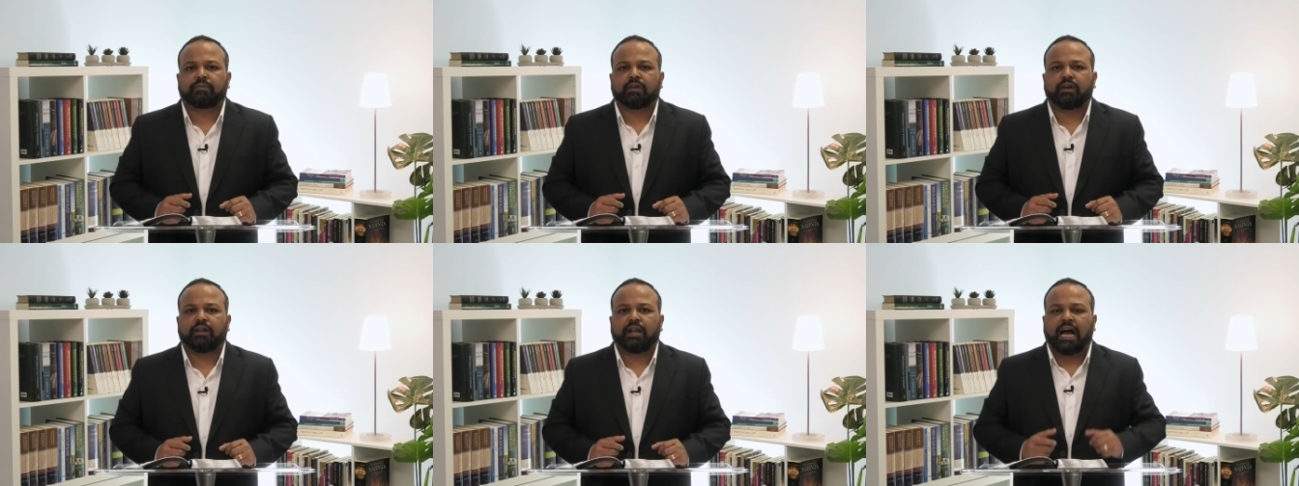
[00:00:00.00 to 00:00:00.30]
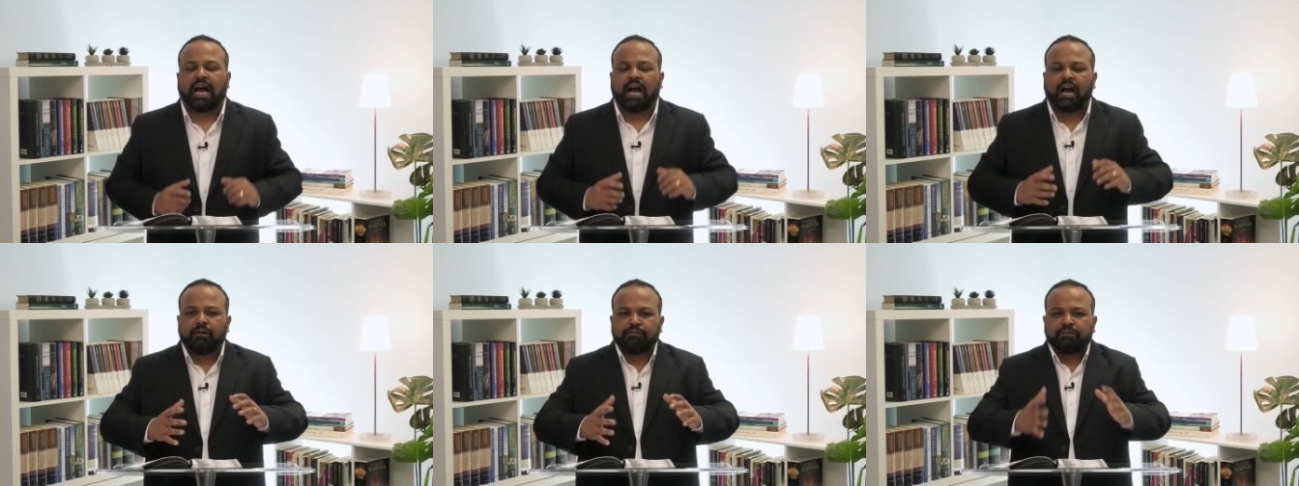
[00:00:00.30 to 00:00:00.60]
and
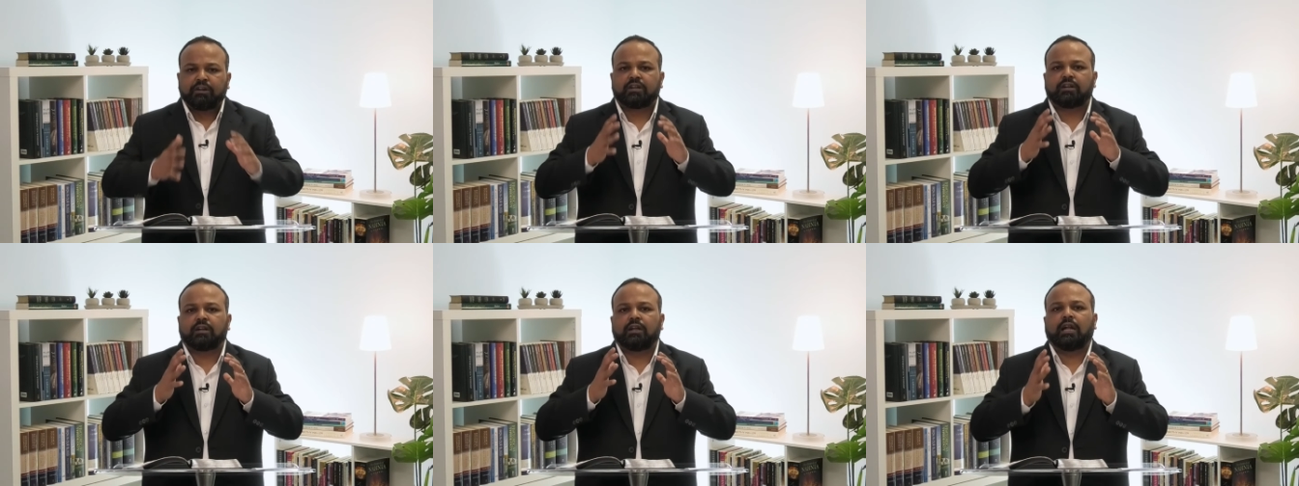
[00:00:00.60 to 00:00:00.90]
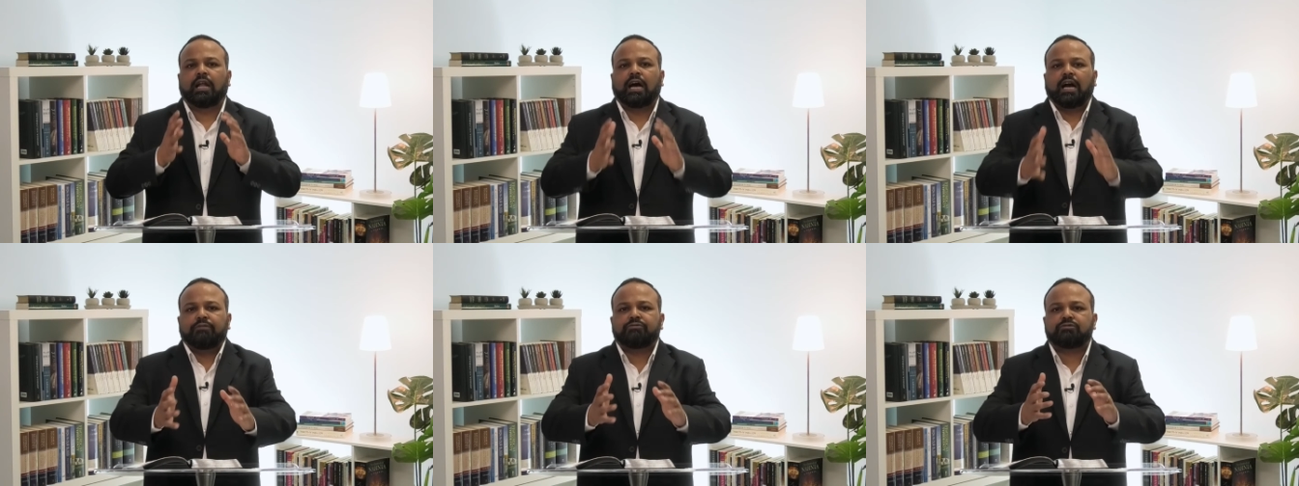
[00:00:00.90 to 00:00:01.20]
have that
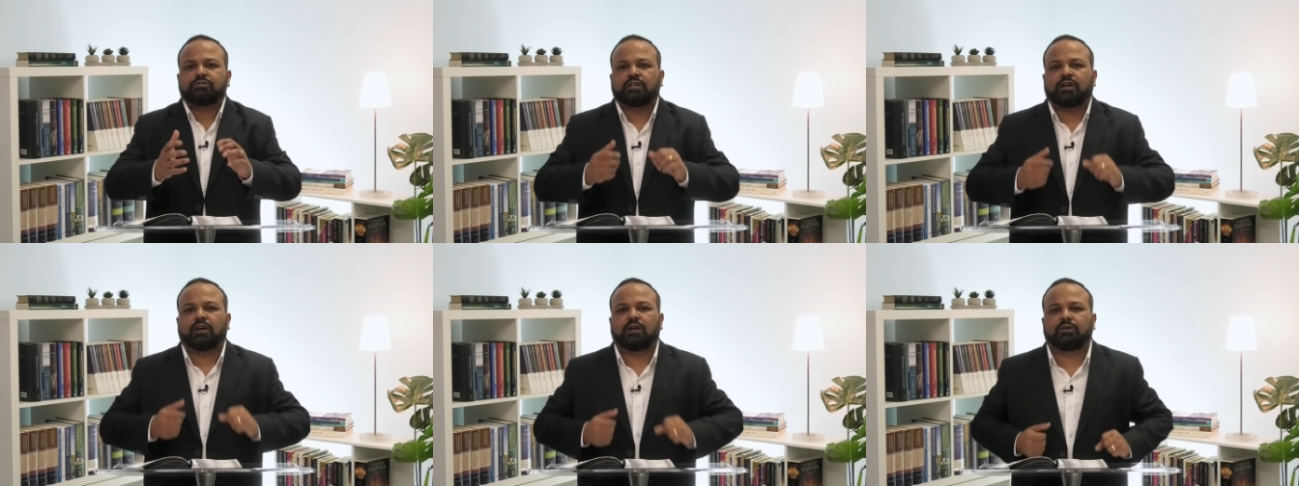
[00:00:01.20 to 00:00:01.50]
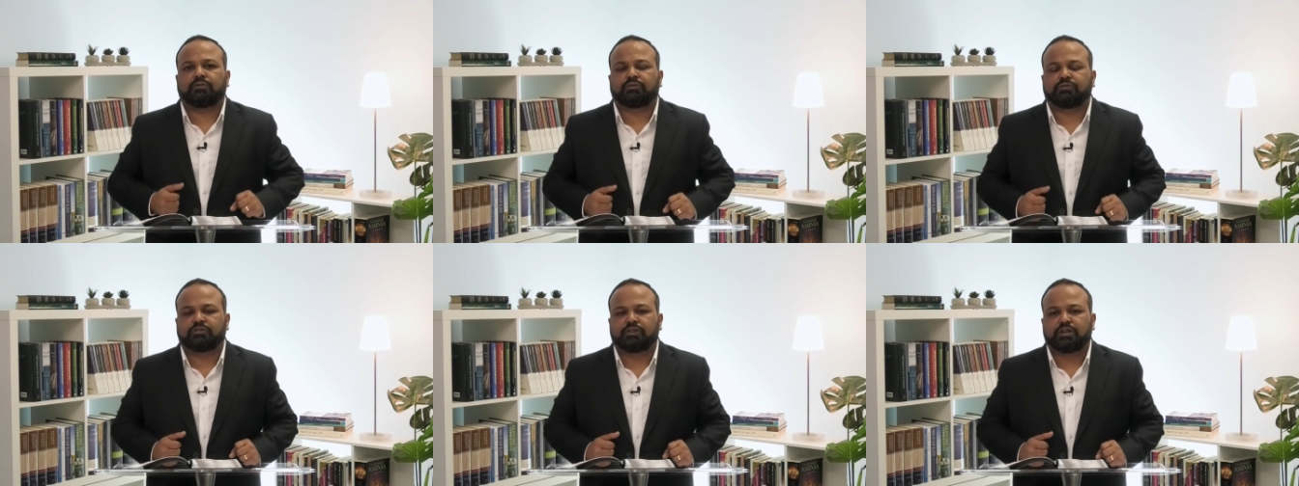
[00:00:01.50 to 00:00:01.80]
lifestyle
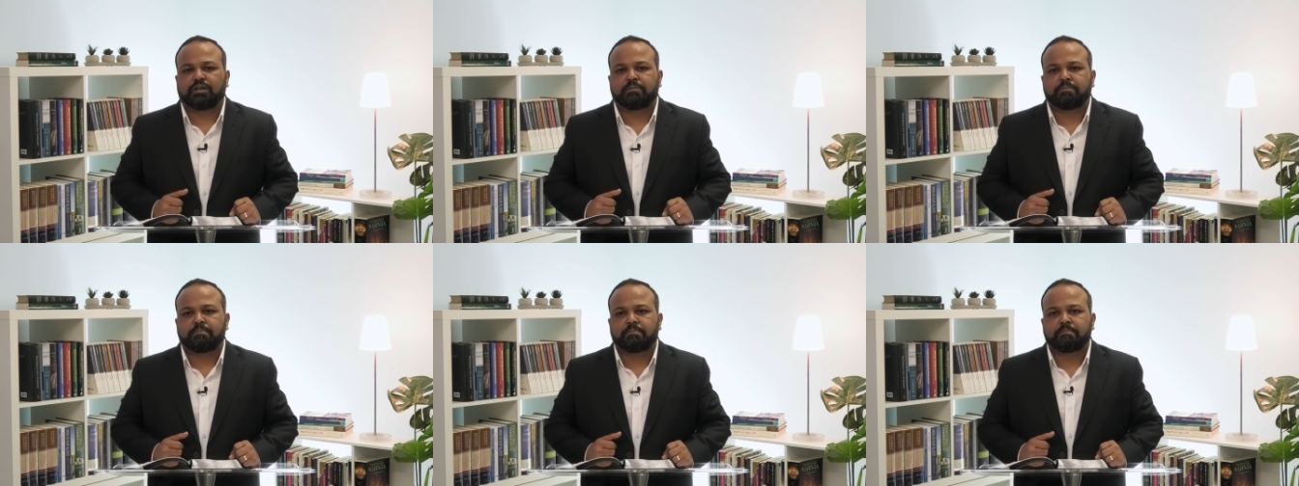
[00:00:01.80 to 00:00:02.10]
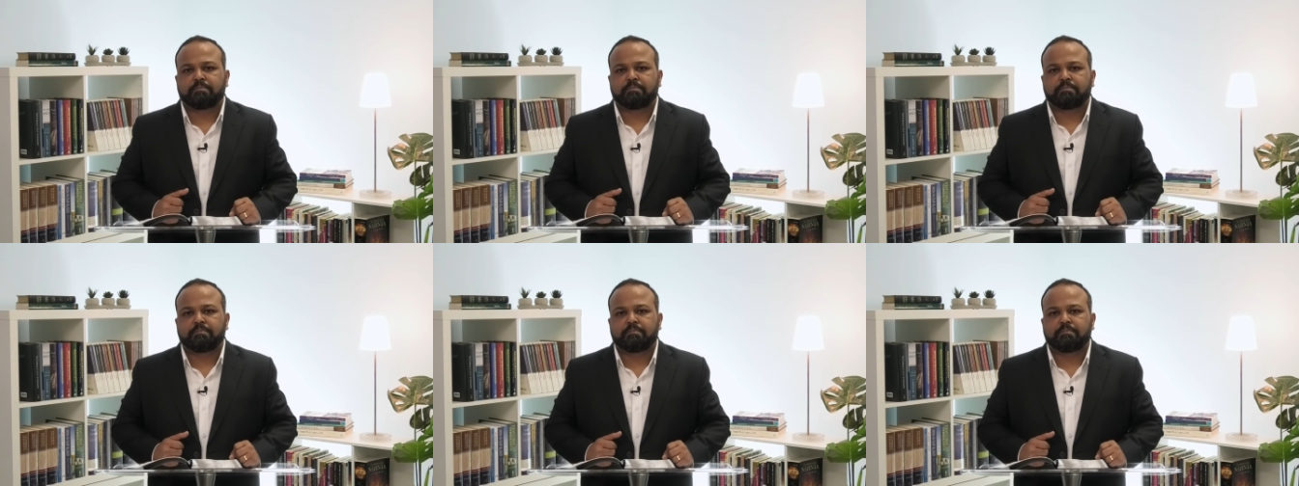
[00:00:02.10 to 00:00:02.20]
of sin?